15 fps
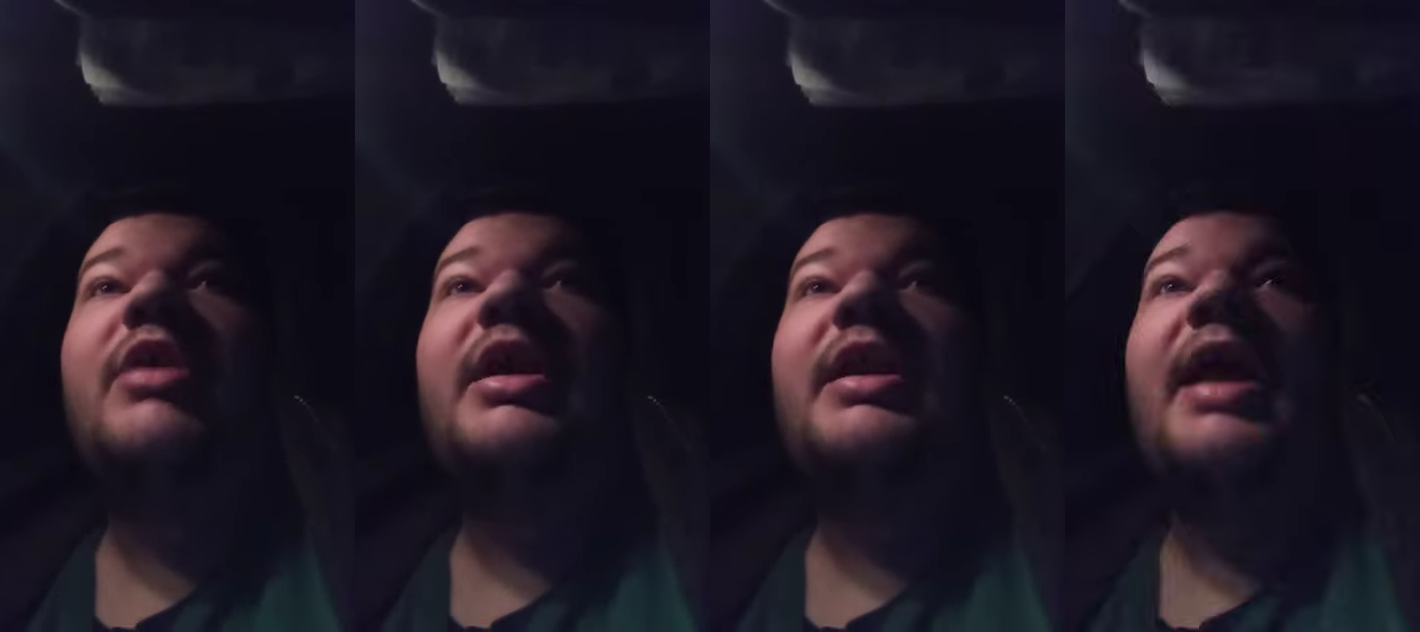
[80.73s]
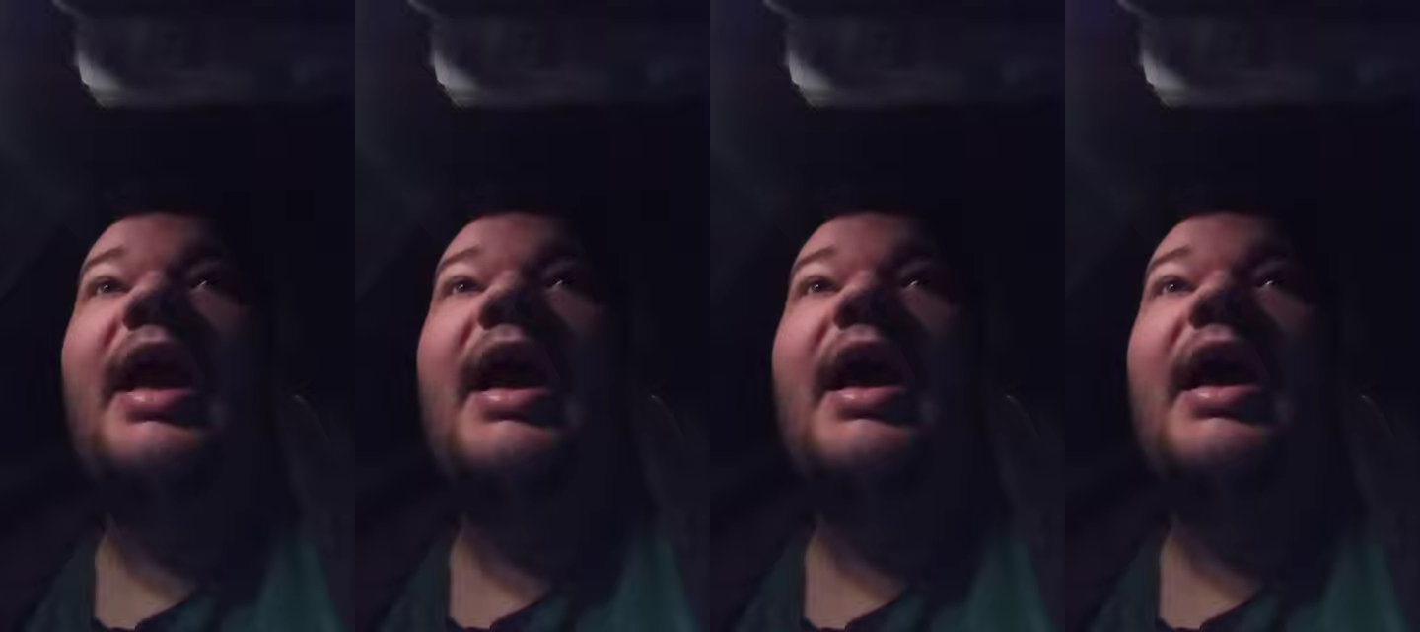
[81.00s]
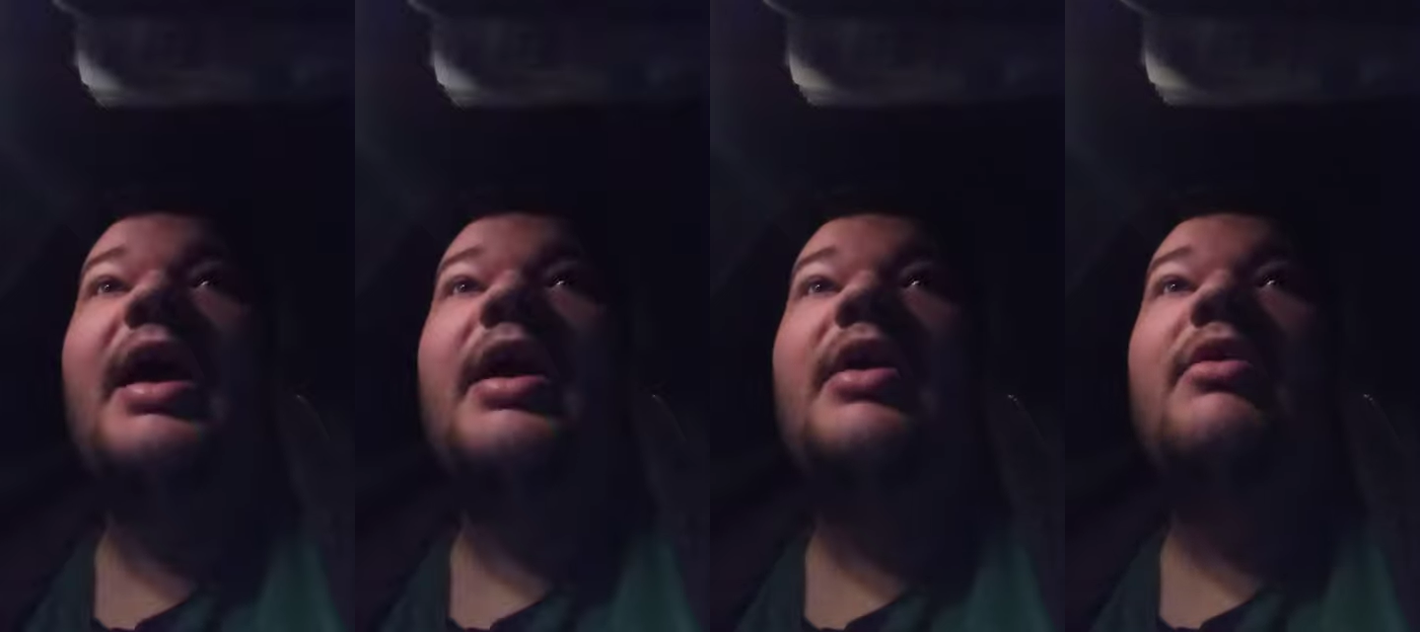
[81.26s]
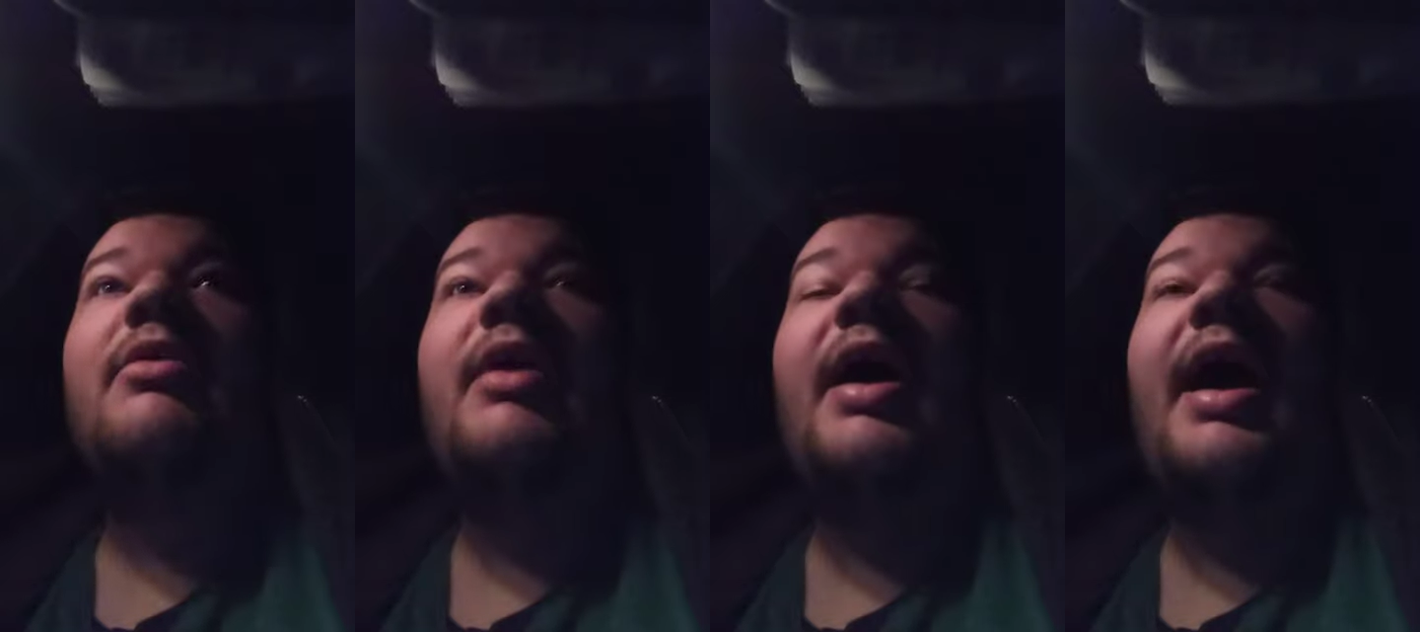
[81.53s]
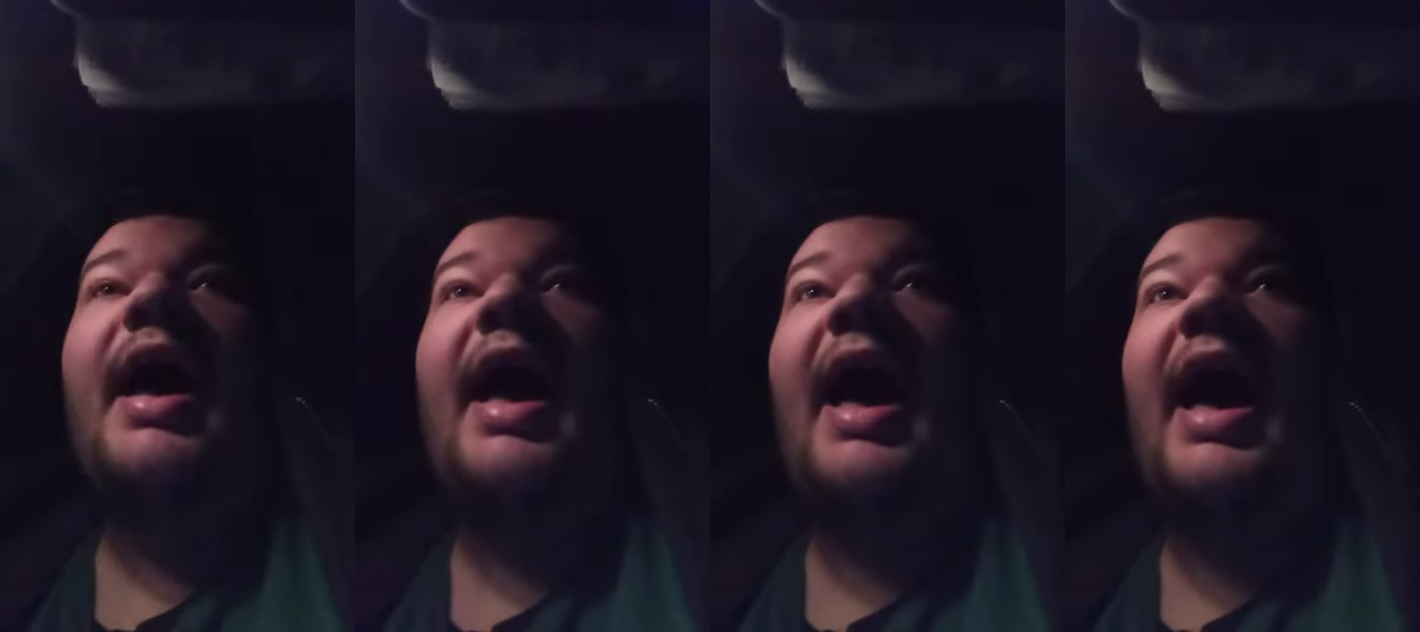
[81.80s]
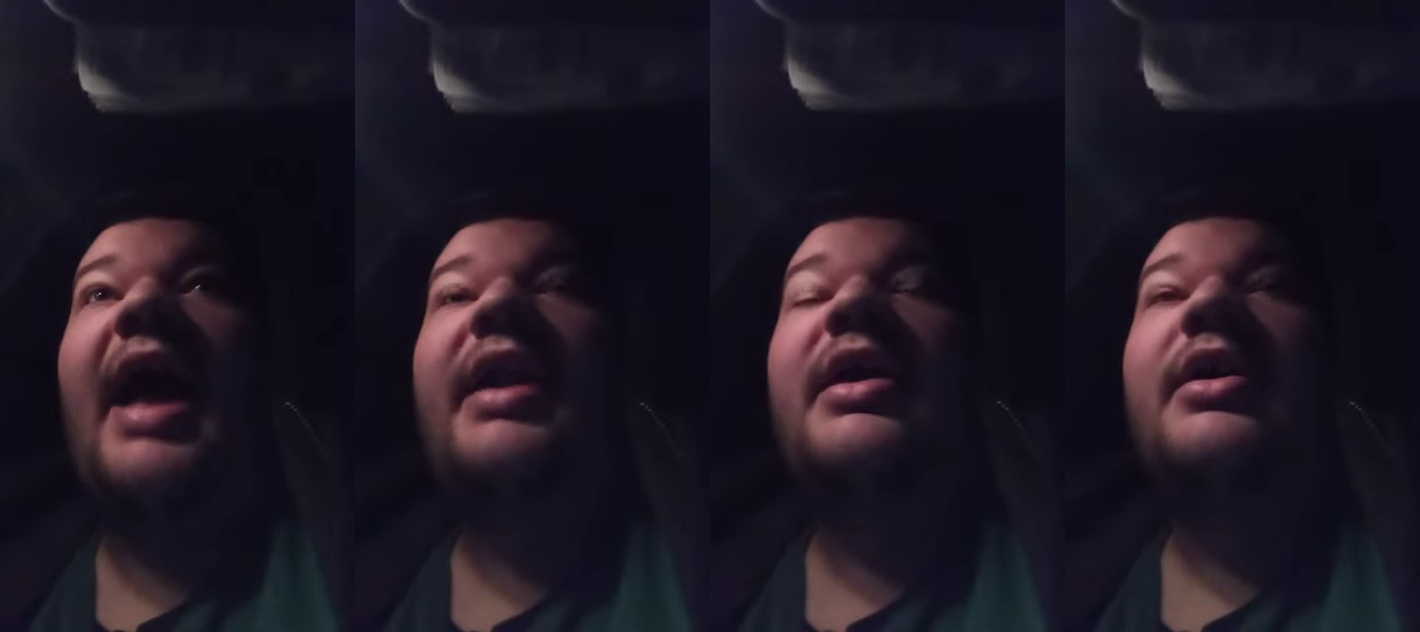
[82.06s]
can
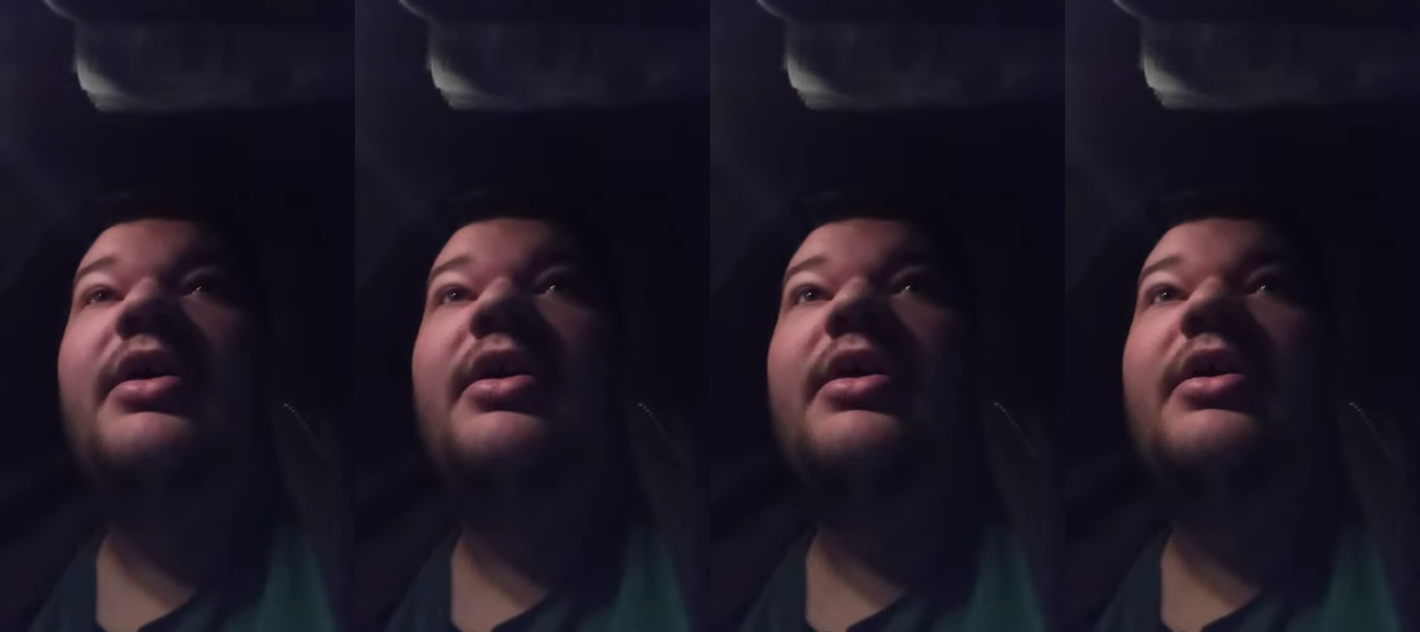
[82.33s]
add